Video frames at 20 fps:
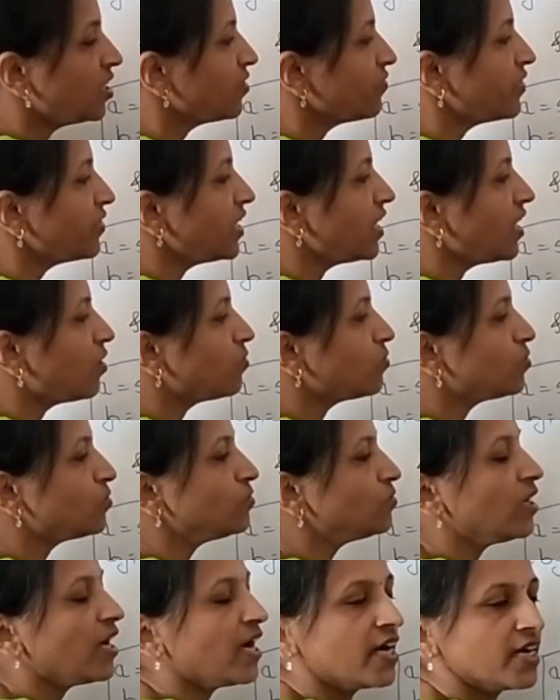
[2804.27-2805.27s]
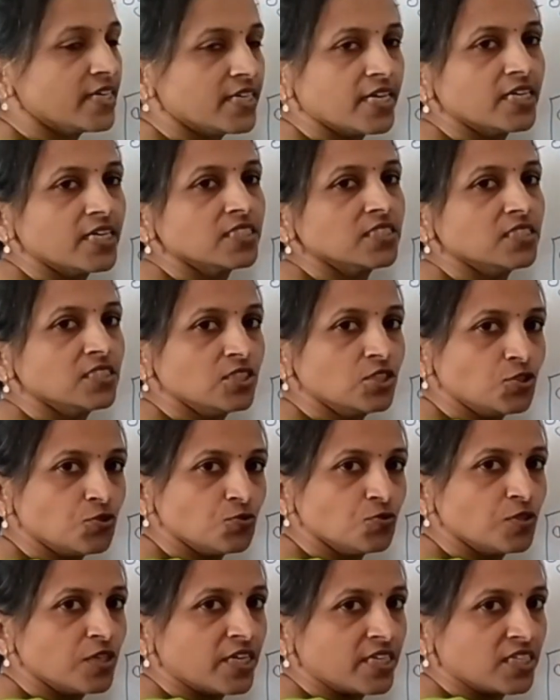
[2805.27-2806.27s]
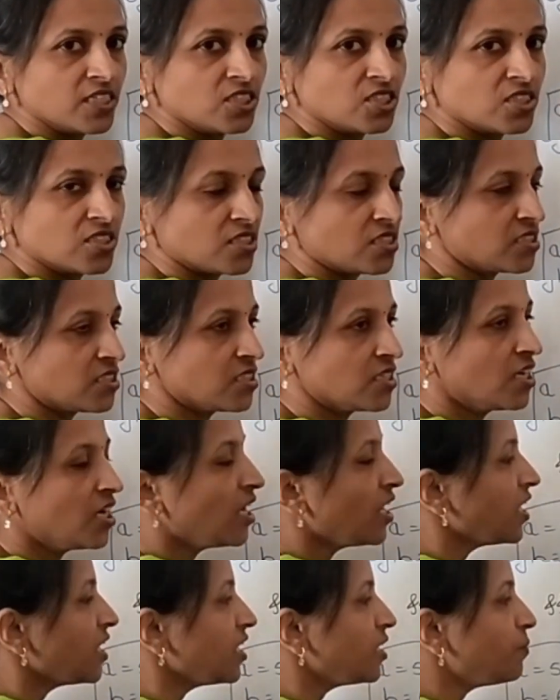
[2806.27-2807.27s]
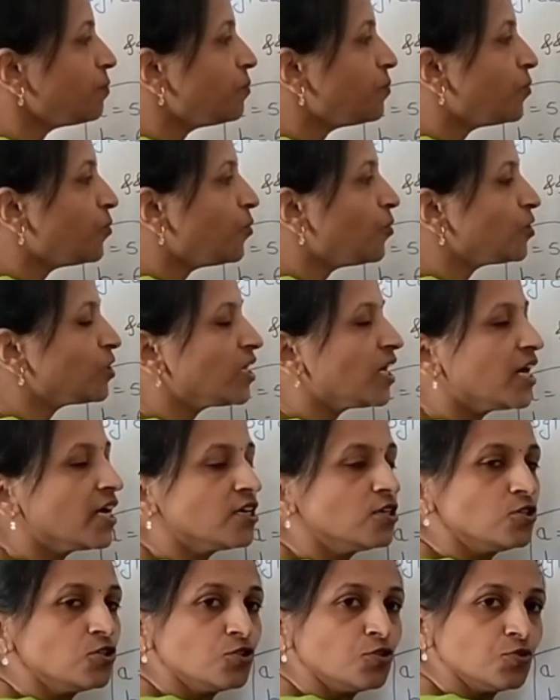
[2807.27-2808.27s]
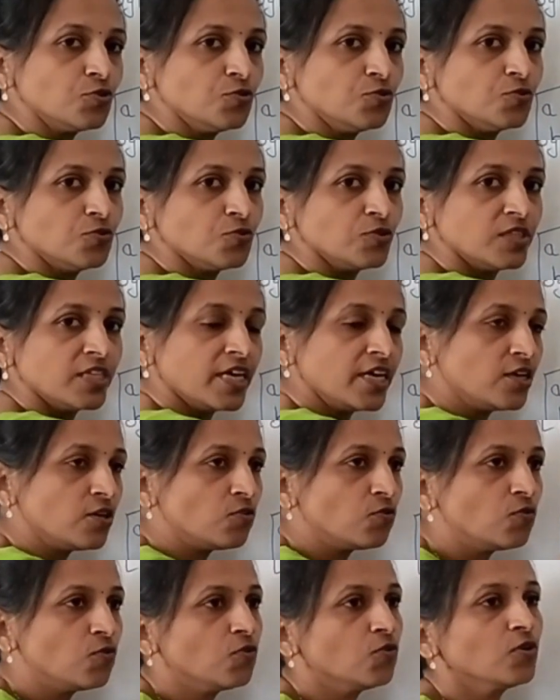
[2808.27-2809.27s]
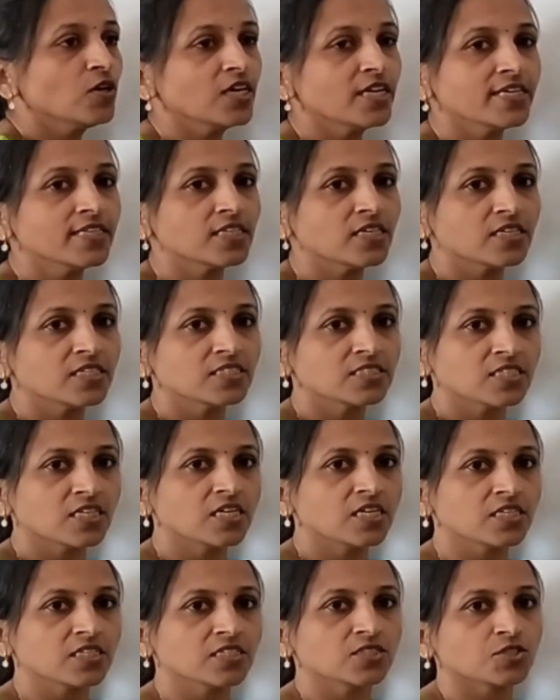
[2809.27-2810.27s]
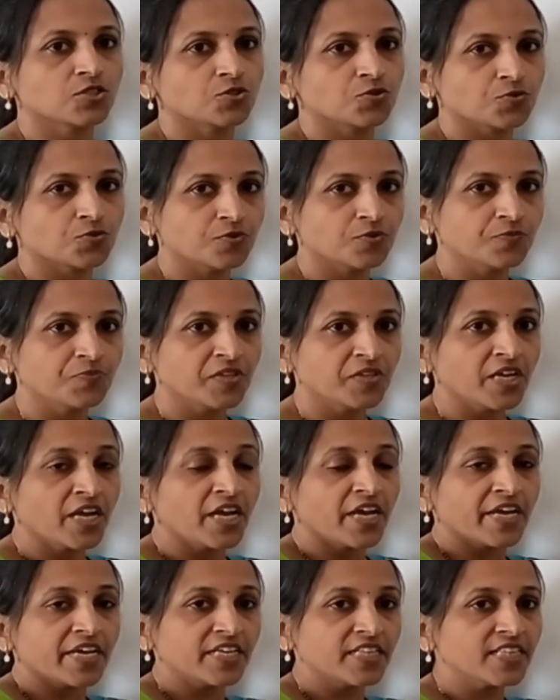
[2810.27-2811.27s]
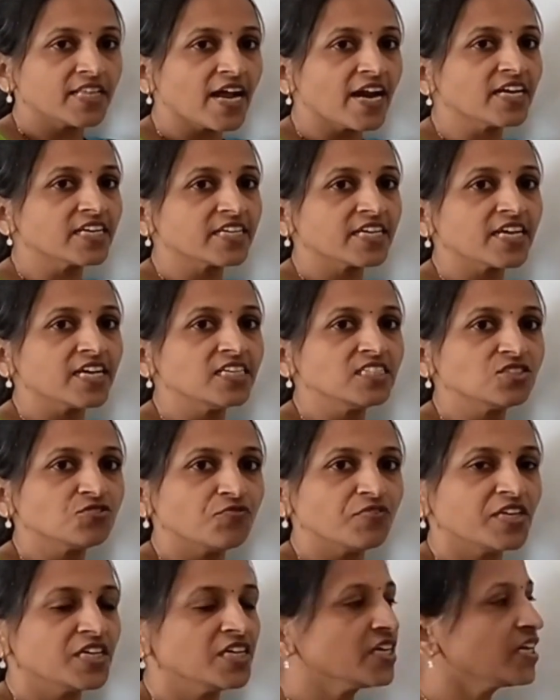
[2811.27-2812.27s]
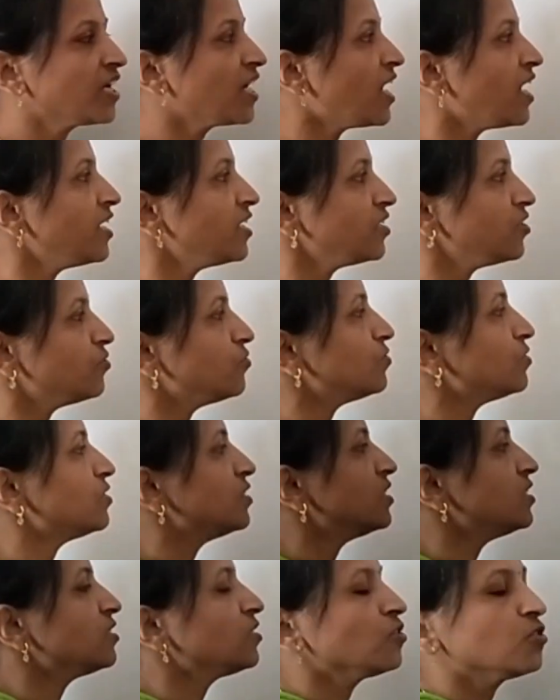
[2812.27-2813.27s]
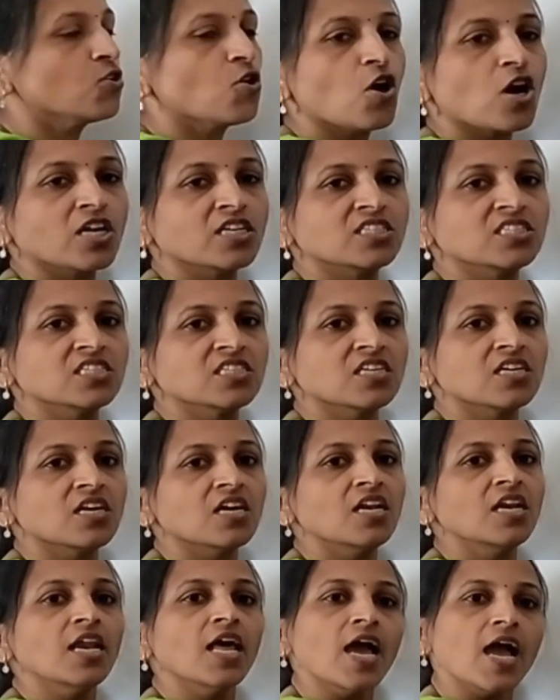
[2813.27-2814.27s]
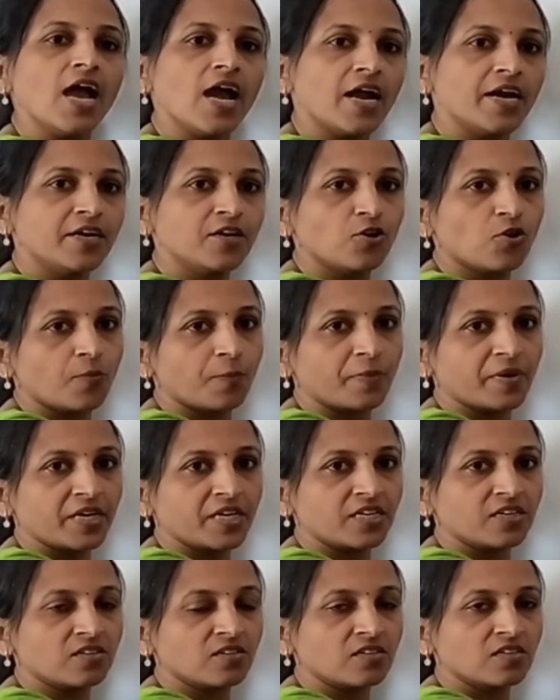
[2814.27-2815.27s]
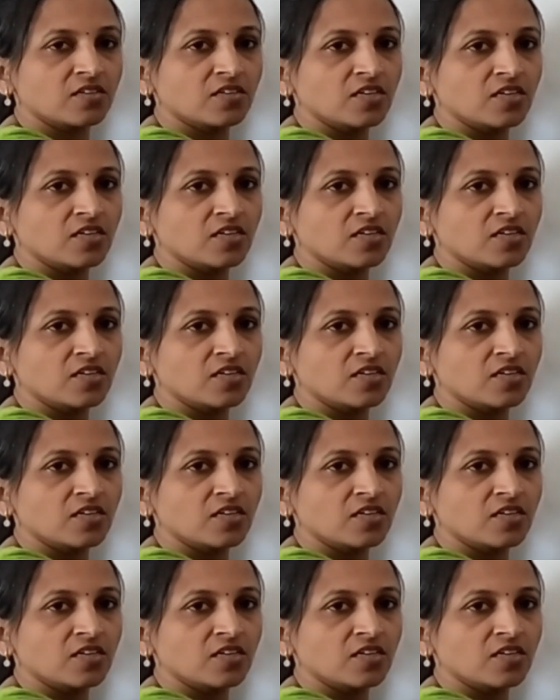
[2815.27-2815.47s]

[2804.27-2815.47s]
We have to attach these two conditions. If both are true, then only the result is true. In that case, we can use this logical AND operator.